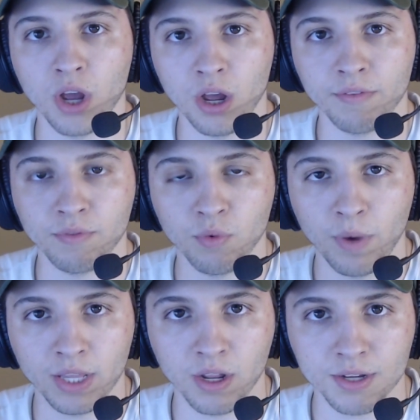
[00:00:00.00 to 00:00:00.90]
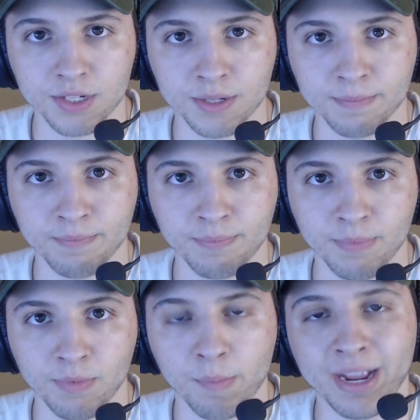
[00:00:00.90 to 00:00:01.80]
of weight loss.
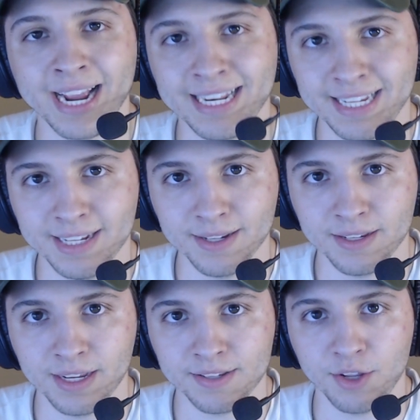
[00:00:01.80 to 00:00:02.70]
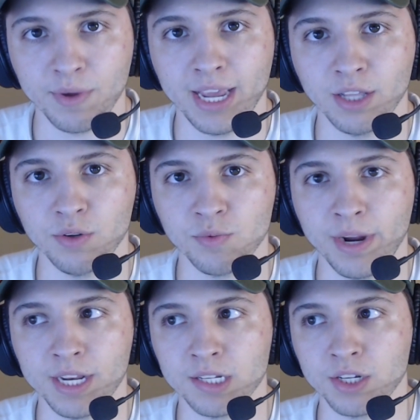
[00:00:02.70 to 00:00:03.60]
The big idea is that you can't lose
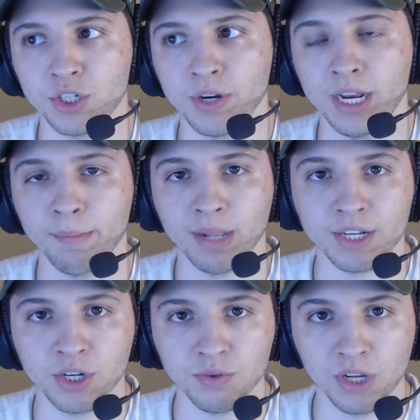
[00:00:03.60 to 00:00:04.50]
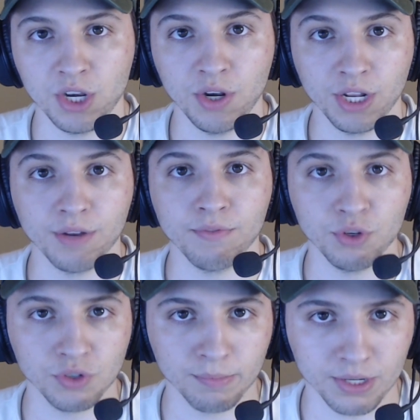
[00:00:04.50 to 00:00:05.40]
weight is because you're hitting plateaus and you need to
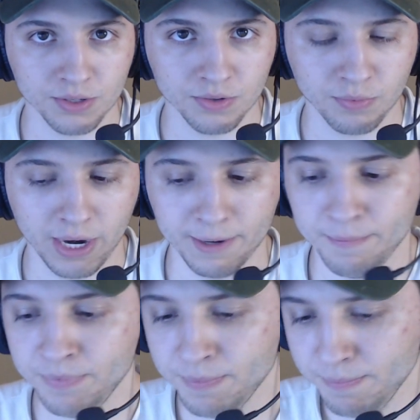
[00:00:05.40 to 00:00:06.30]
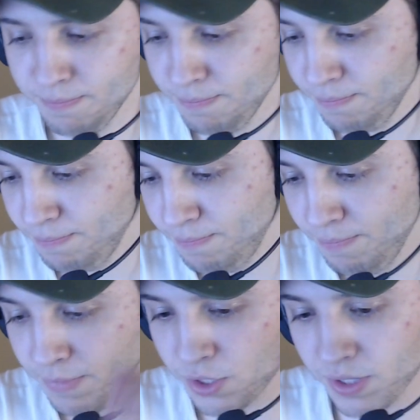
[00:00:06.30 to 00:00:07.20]
confuse your muscles, right?
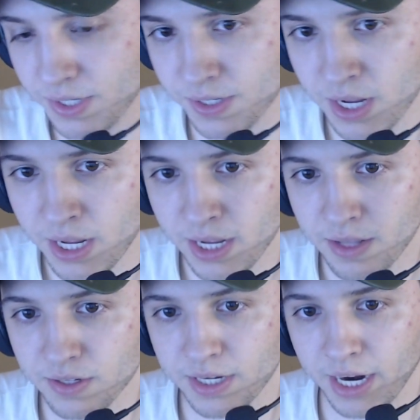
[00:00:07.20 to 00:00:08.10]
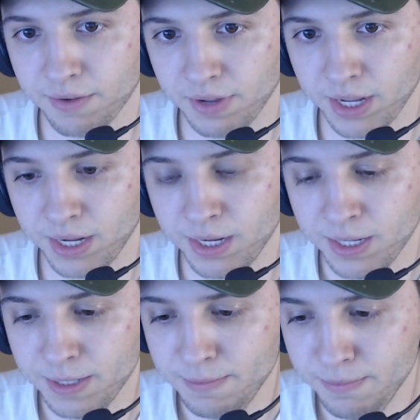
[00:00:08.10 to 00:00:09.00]
So this is kind of a,
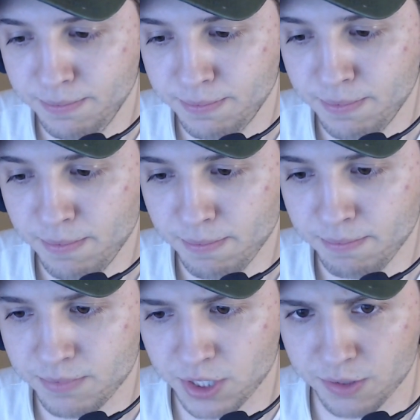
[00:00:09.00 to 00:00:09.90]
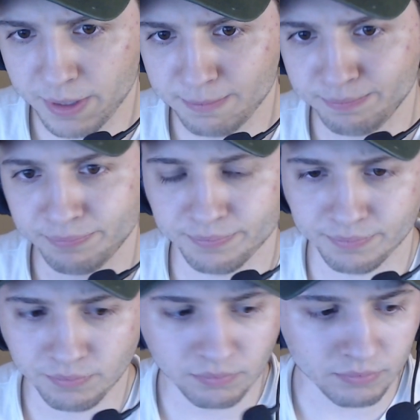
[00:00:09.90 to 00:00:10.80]
excuse me,
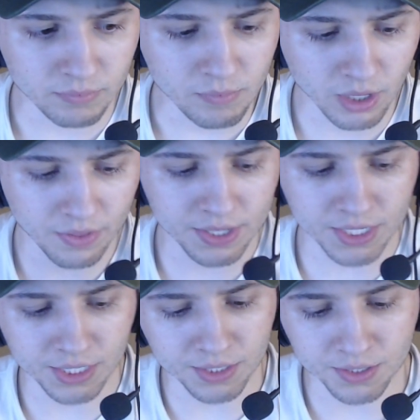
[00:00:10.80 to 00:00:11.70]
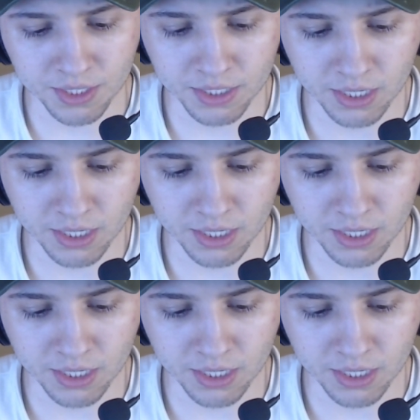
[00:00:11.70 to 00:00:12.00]
this is